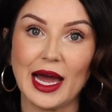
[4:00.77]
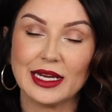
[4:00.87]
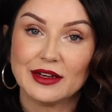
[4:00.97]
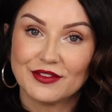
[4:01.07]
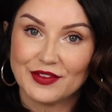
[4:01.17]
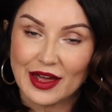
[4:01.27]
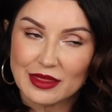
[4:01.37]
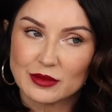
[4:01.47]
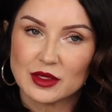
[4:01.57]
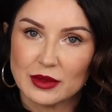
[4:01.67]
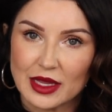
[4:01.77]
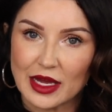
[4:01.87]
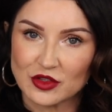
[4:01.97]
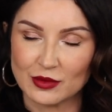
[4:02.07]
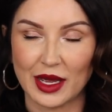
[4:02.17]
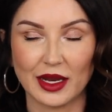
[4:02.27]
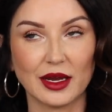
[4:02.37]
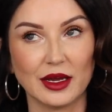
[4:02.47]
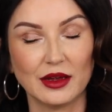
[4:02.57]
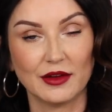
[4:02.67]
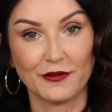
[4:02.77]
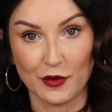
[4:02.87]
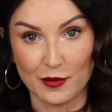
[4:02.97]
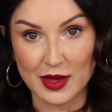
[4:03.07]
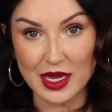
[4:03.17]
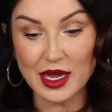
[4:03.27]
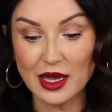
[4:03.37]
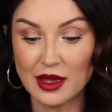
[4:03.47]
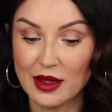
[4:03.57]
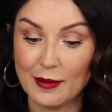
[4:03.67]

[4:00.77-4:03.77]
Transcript: I didn't find them to be that dramatic for me,